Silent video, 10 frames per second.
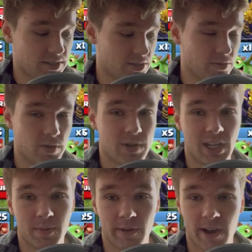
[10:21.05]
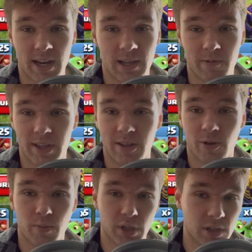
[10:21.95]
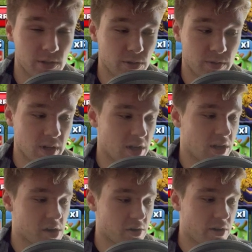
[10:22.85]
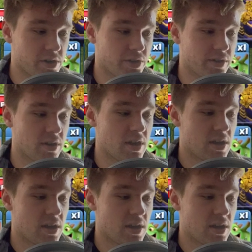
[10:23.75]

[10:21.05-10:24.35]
So you need to be ready with either a balloon, an archer,